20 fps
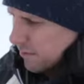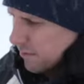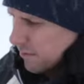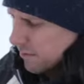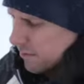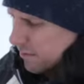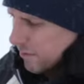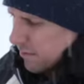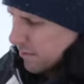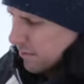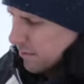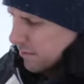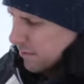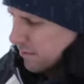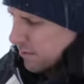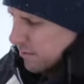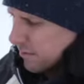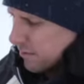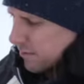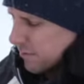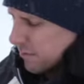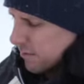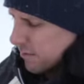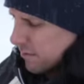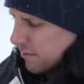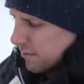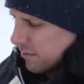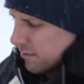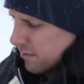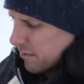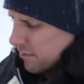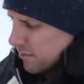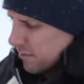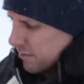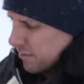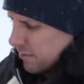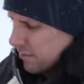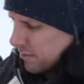(no one is talking)